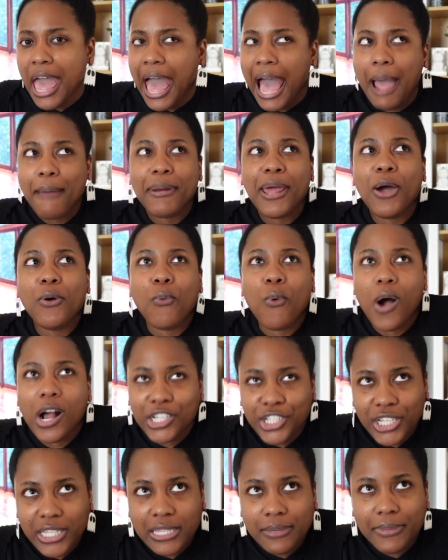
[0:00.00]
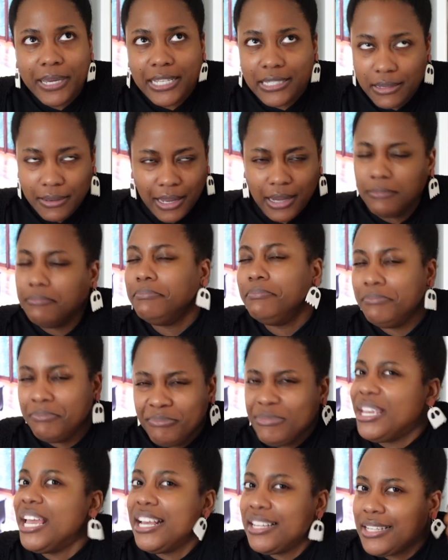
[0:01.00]
I'm not watching them because I'm like,
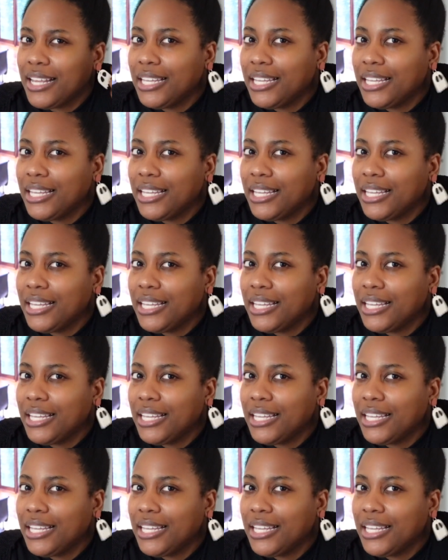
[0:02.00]
yes,